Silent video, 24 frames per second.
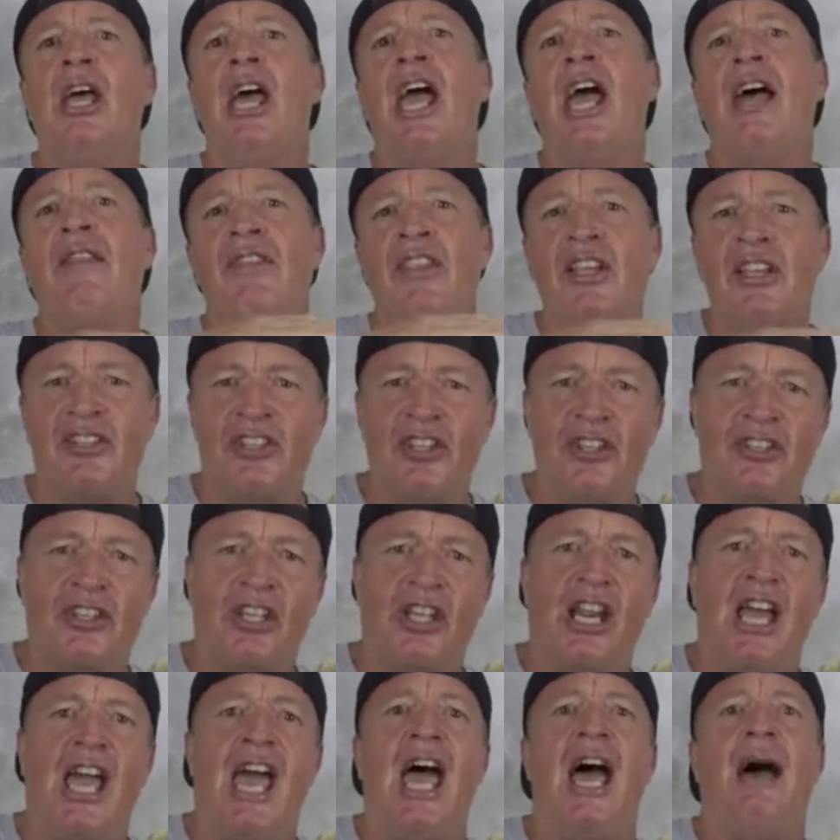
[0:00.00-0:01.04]
and this is
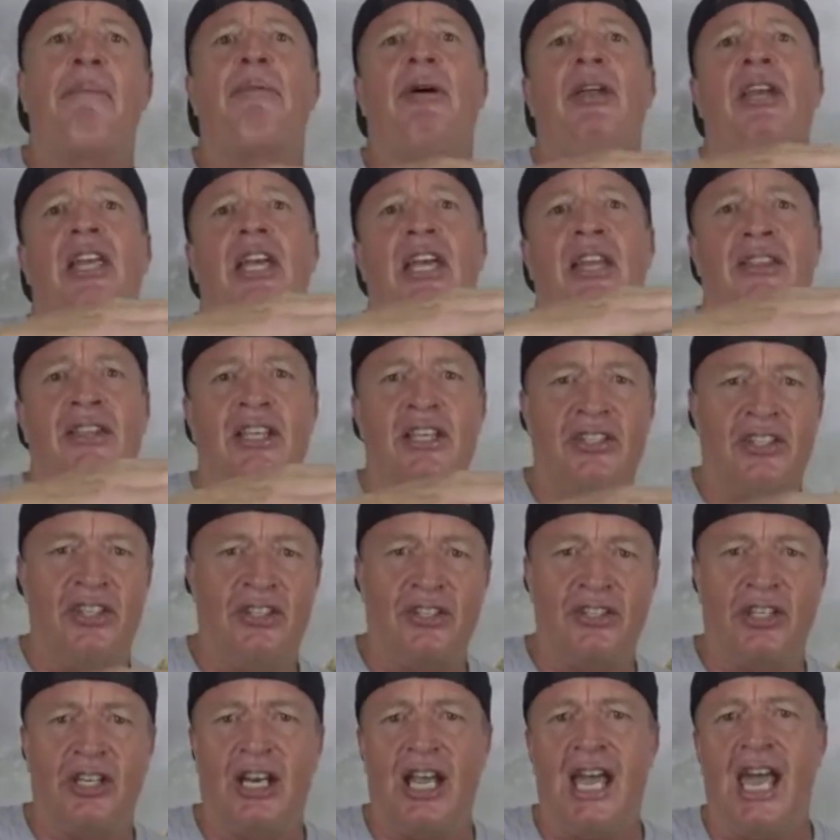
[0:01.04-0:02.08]
going to happen, and this
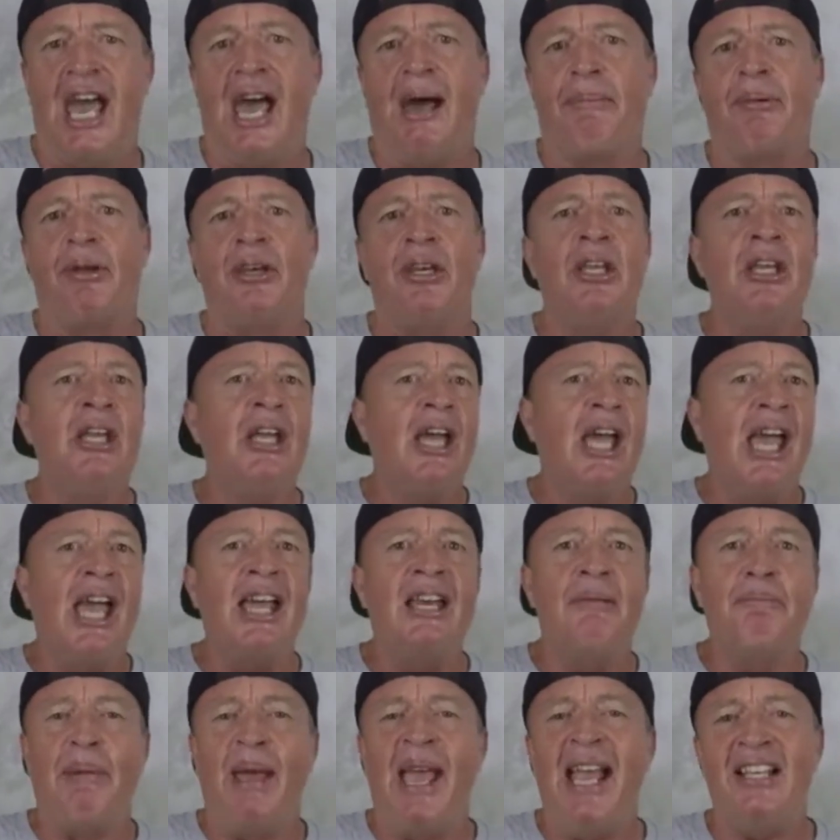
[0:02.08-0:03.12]
is going to happen.
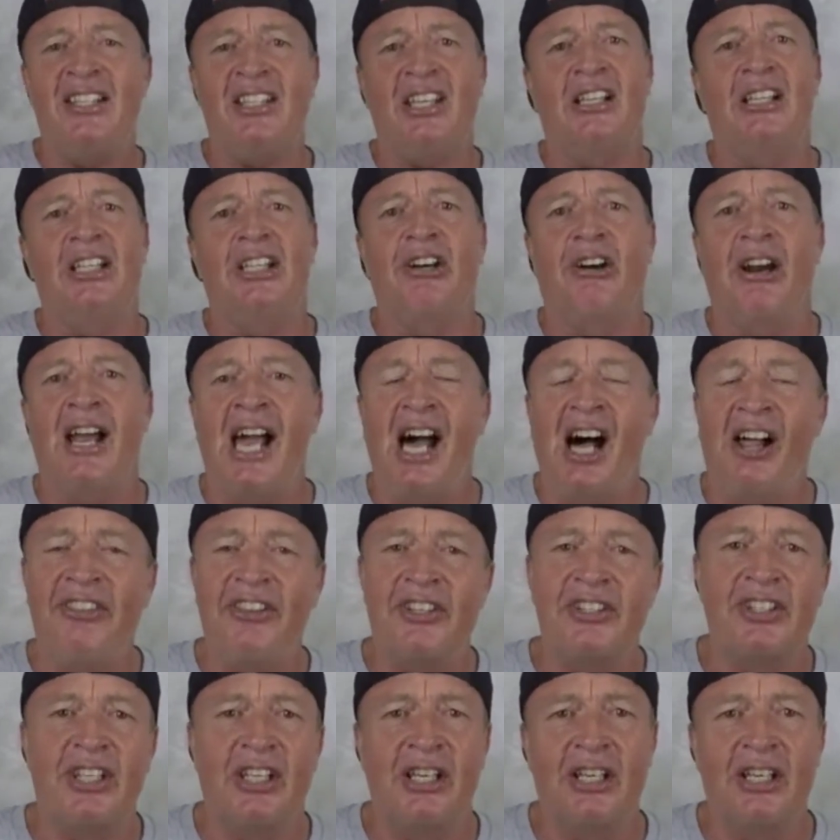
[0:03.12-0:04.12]
And basically, your health is